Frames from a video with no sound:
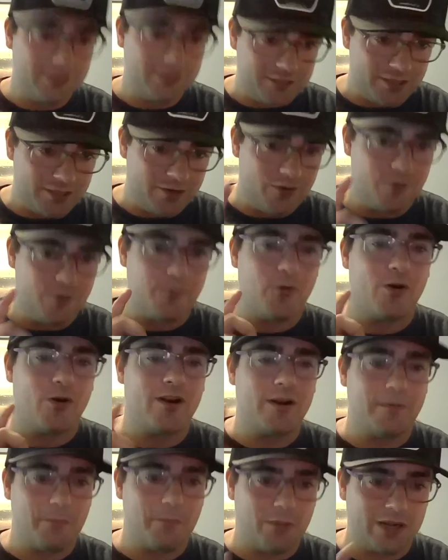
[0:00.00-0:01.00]
to
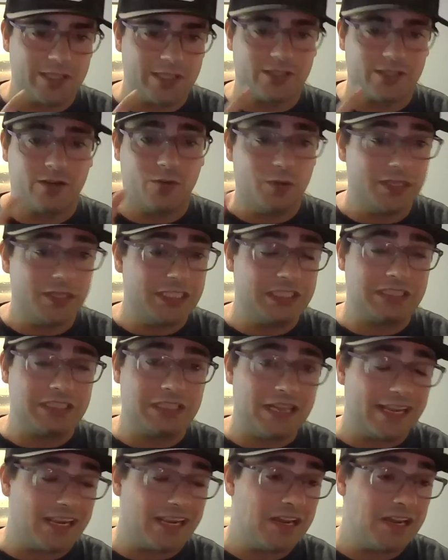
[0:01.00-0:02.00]
Newport and Bristol, which is
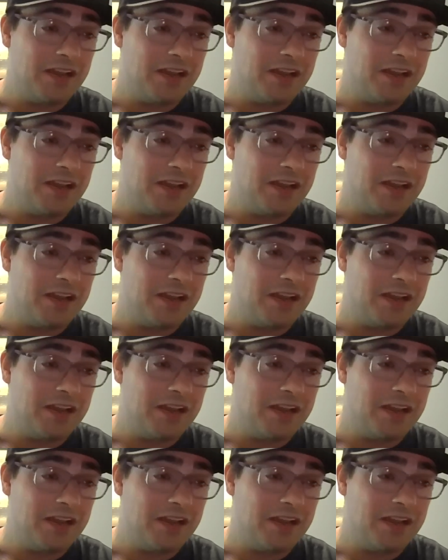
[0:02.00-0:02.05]
like